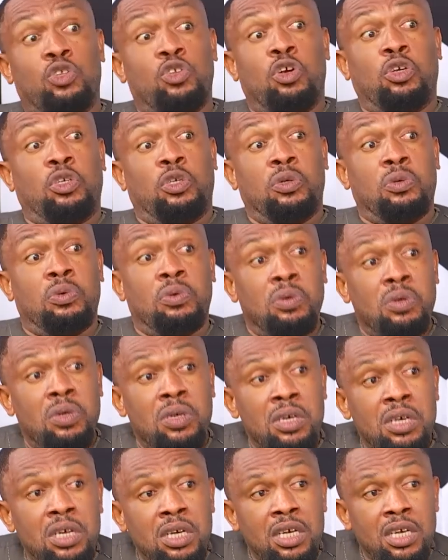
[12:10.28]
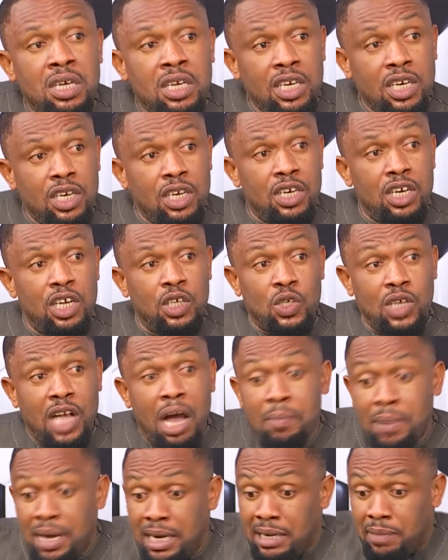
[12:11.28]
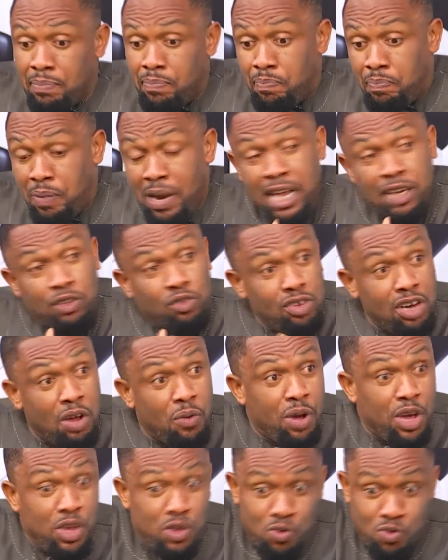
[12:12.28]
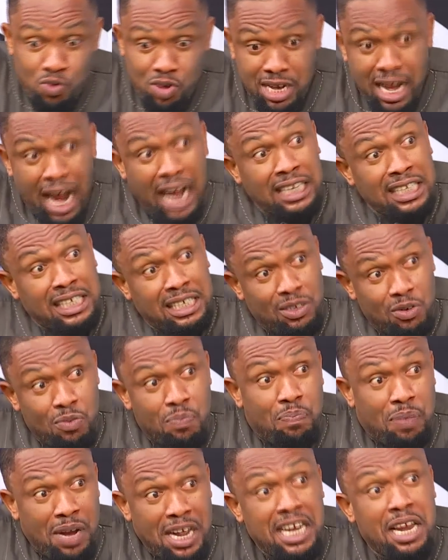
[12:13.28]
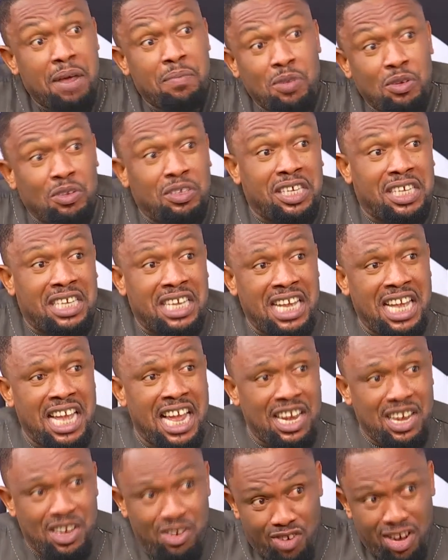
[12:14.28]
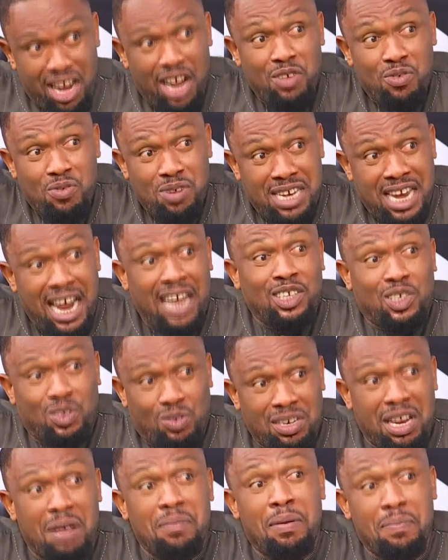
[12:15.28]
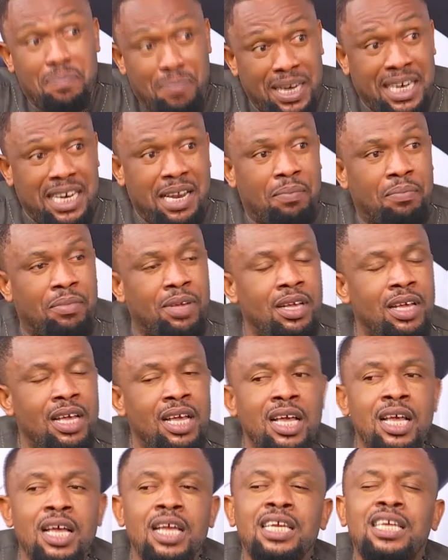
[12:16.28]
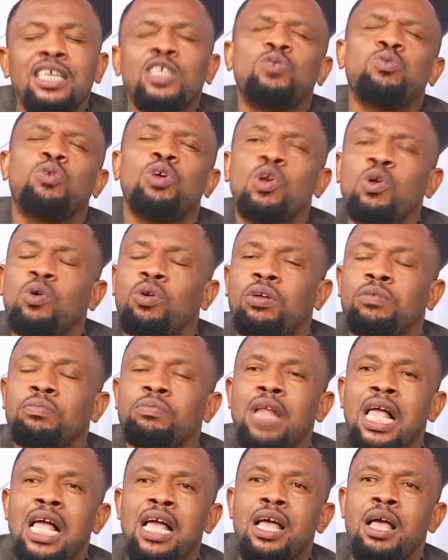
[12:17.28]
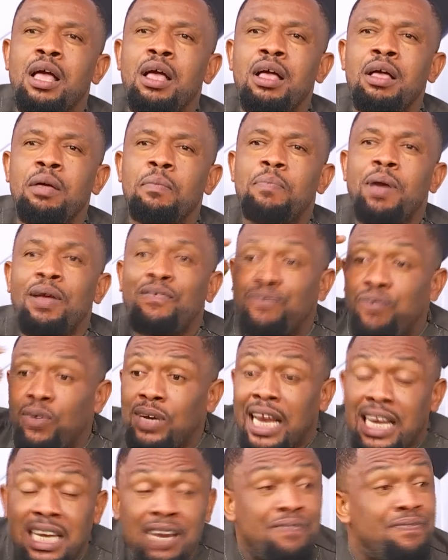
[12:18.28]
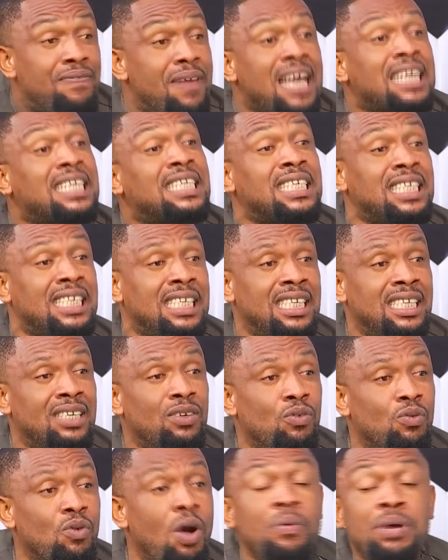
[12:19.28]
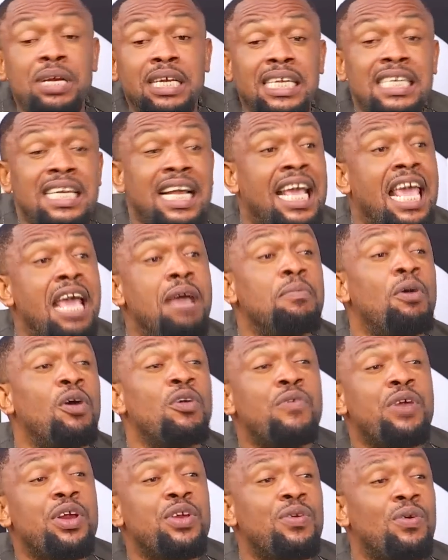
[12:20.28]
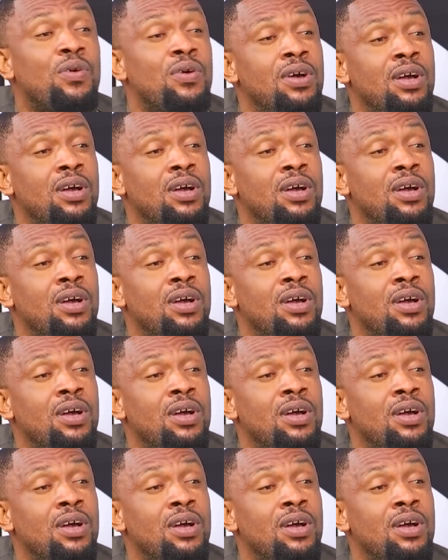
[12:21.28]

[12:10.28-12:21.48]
your team. They I should come and play to the way you dance. You play the music, and so that you dance to them and beat them. This one, look. But for the deflection, when we did the game on radio,